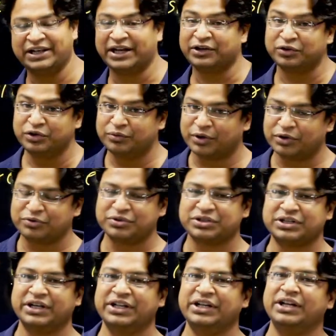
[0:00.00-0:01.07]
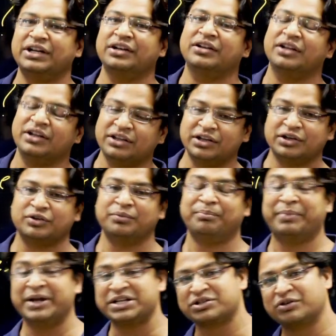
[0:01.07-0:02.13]
Like, do you want to study in the
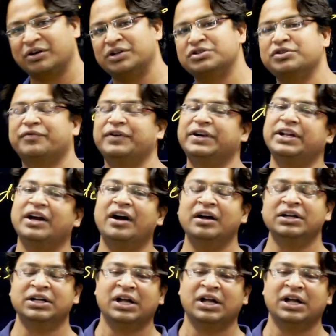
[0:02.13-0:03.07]
best college of India?